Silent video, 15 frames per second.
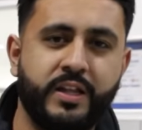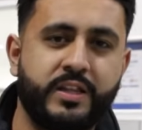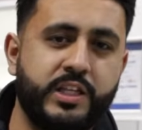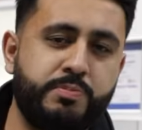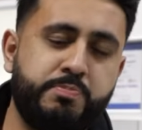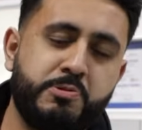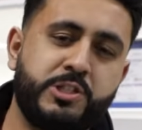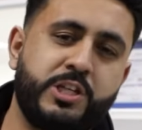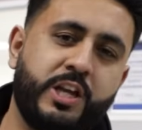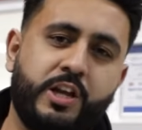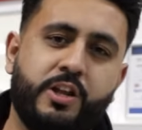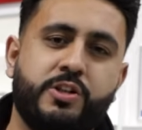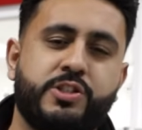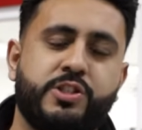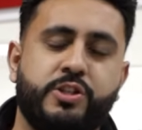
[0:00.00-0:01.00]
this
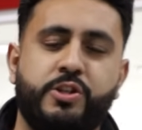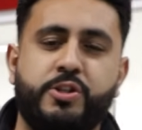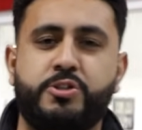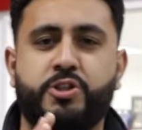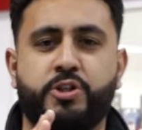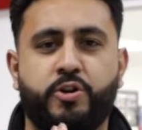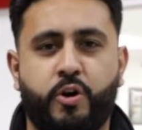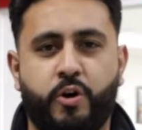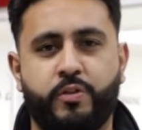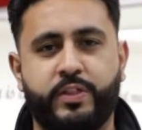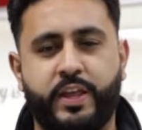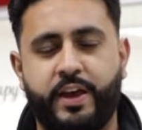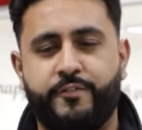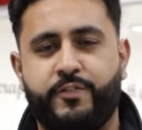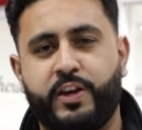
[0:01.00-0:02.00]
particular solution
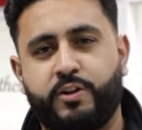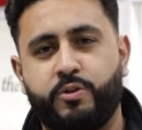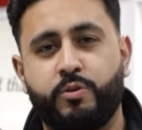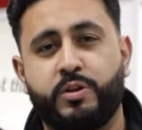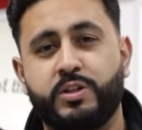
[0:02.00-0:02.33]
on their vehicle,